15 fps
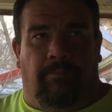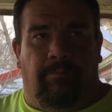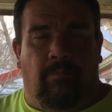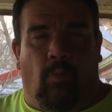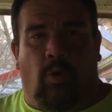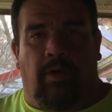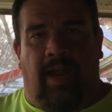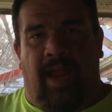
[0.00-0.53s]

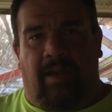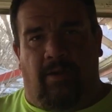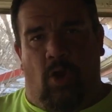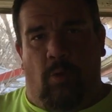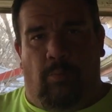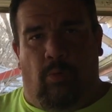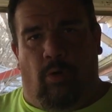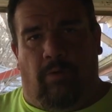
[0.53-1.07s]
one had
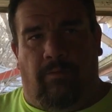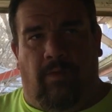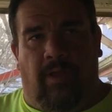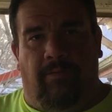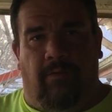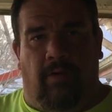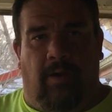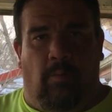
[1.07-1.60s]
no pork
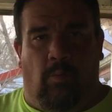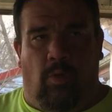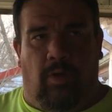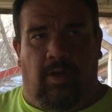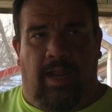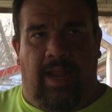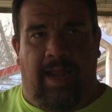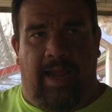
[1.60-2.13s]
flavor and one
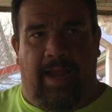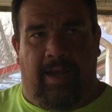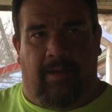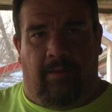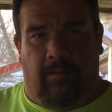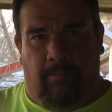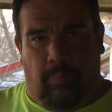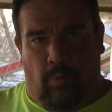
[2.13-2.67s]

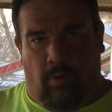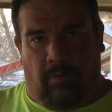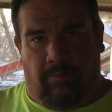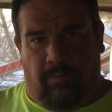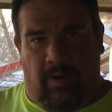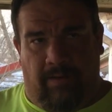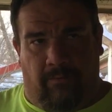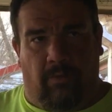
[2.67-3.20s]
had pork
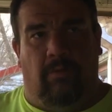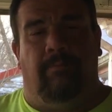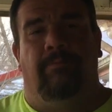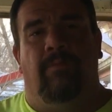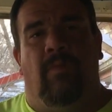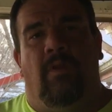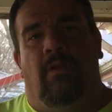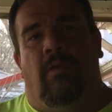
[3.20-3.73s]
flavor.
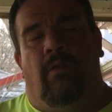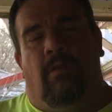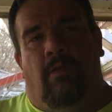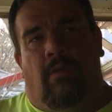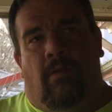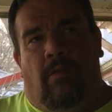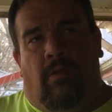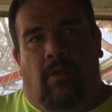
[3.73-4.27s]

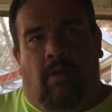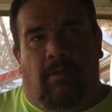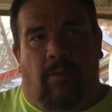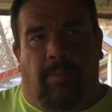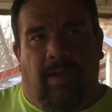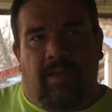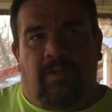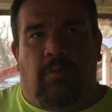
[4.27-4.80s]
The
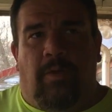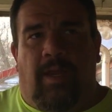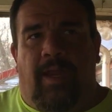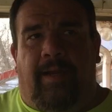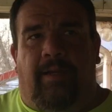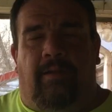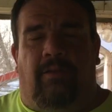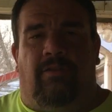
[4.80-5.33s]
best way I
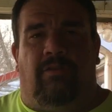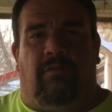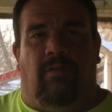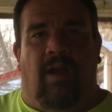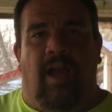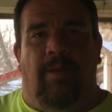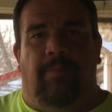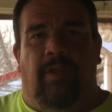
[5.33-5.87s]
can
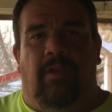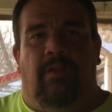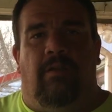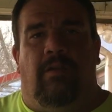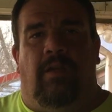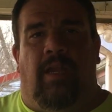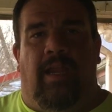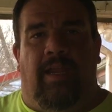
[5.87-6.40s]
describe it
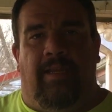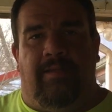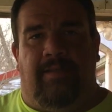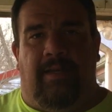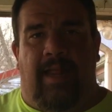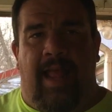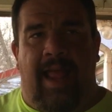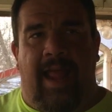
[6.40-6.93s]
is
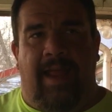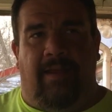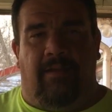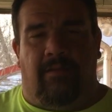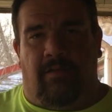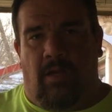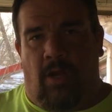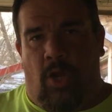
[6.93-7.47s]
it
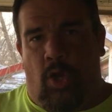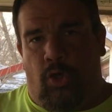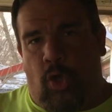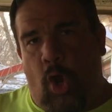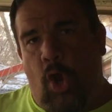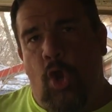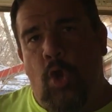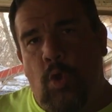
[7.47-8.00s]
has
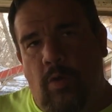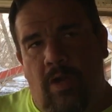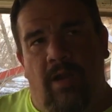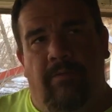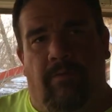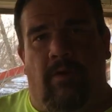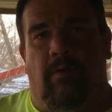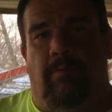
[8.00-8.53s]
2
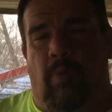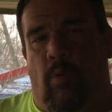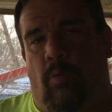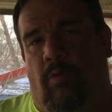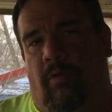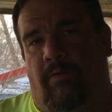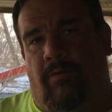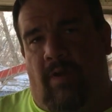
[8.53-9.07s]
different
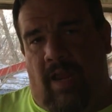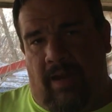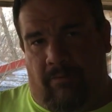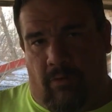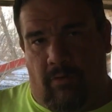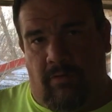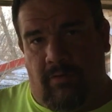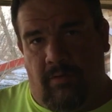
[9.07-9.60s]
pork
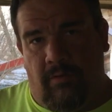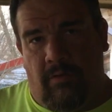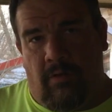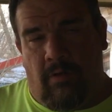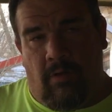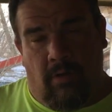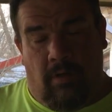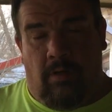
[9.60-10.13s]
flavors.
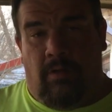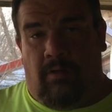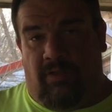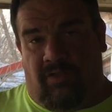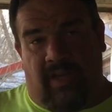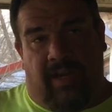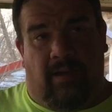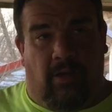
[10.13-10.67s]

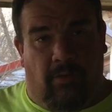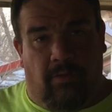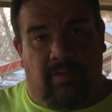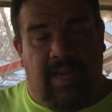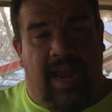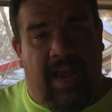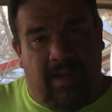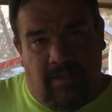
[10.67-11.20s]
St. Louis
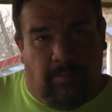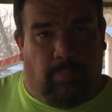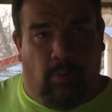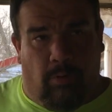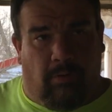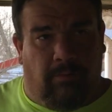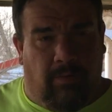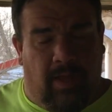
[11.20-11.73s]
has a
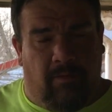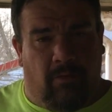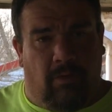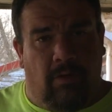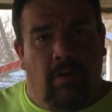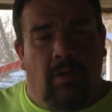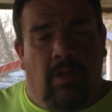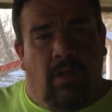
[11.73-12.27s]
pork
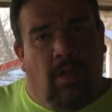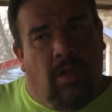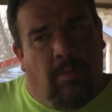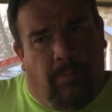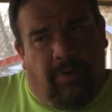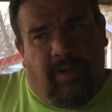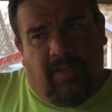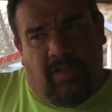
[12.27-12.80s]
flavor,
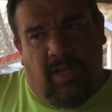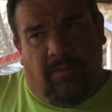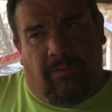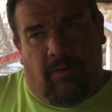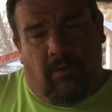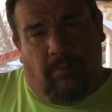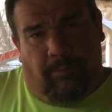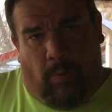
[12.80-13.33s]
but it's
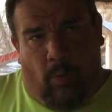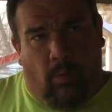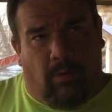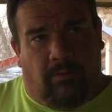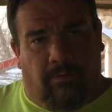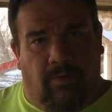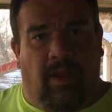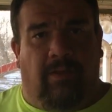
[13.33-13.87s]
different pork
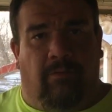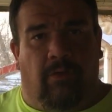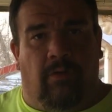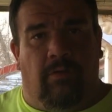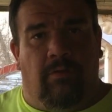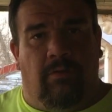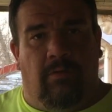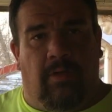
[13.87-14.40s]
flavor,
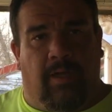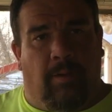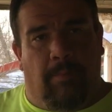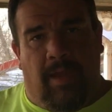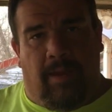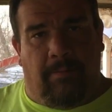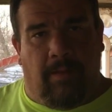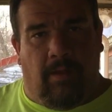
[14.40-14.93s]
like
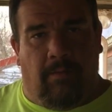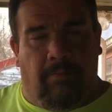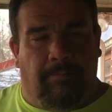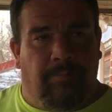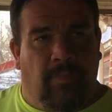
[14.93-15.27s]
maybe a